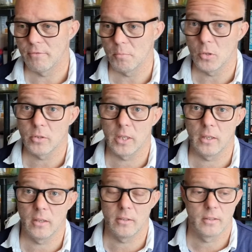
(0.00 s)
from New
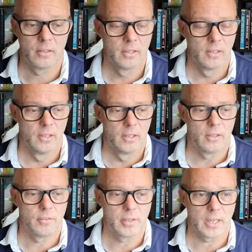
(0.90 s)
Zealand.
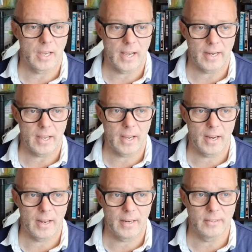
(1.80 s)
Lovely guy.
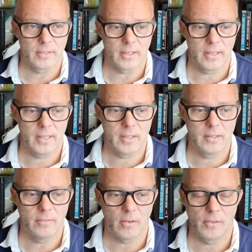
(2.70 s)
And
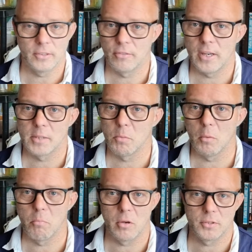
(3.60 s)
he, on his
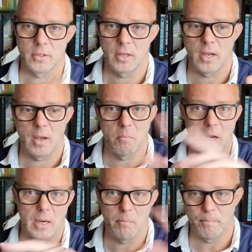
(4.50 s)
Facebook, posted a
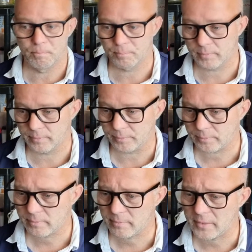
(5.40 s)
meme.
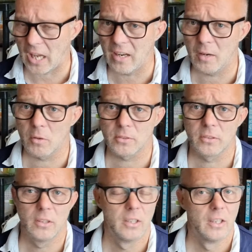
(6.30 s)
And it
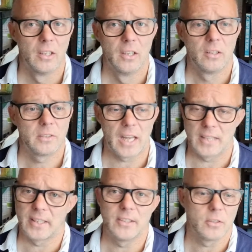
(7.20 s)
was a
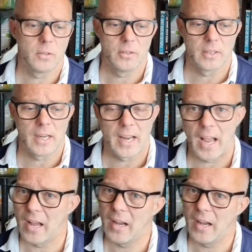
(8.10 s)
guy saying to another guy,